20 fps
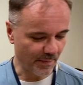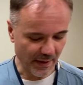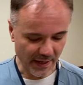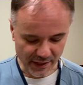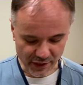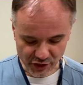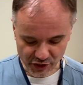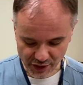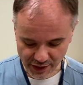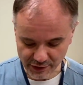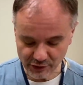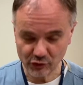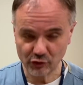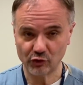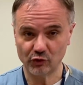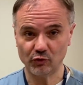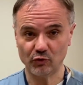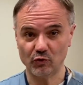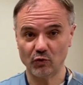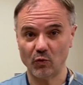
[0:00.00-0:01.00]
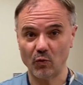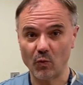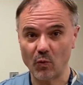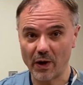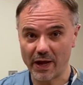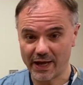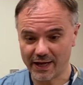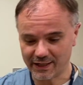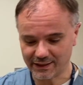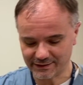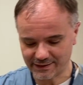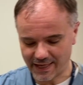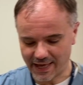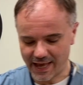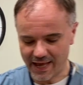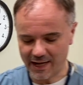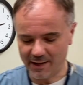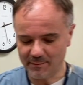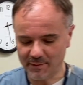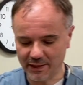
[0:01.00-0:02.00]
patient to wear the
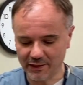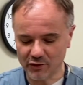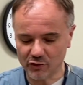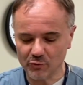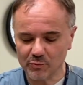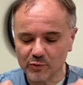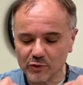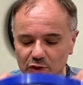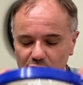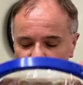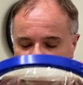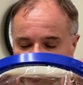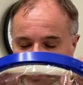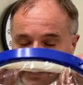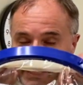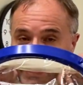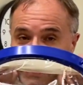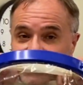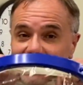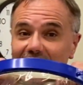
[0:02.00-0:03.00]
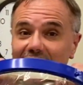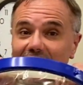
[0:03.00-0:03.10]
helmet. You put it on like